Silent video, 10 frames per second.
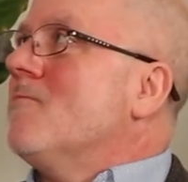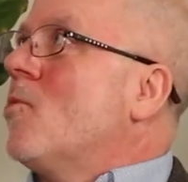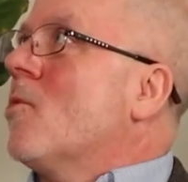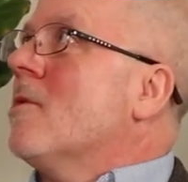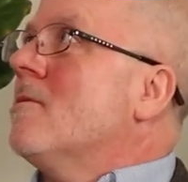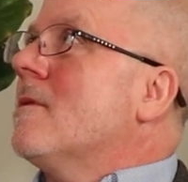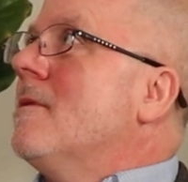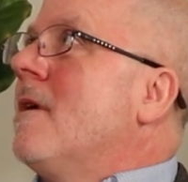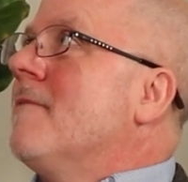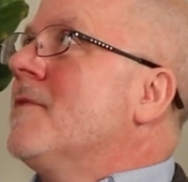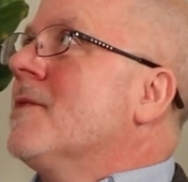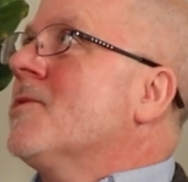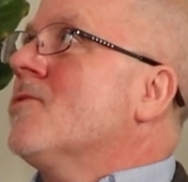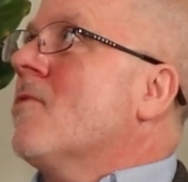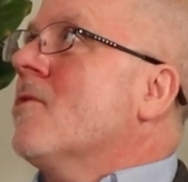more of the
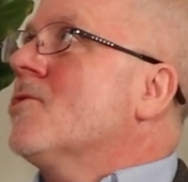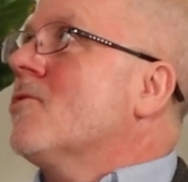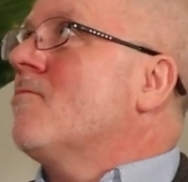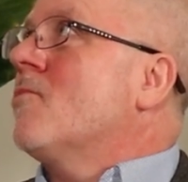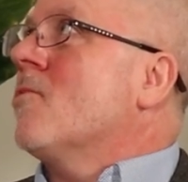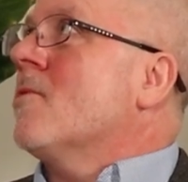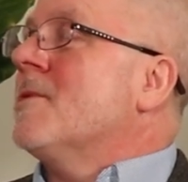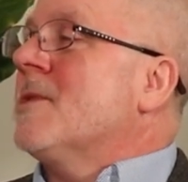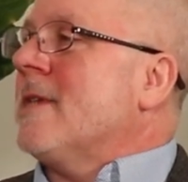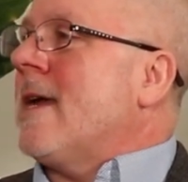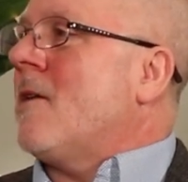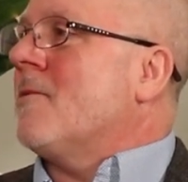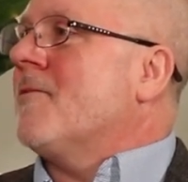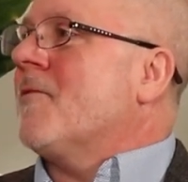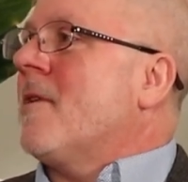structure-borne
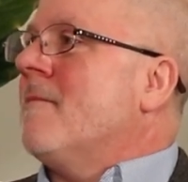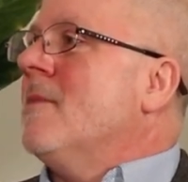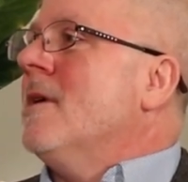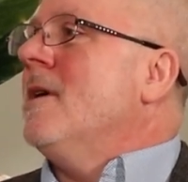sound from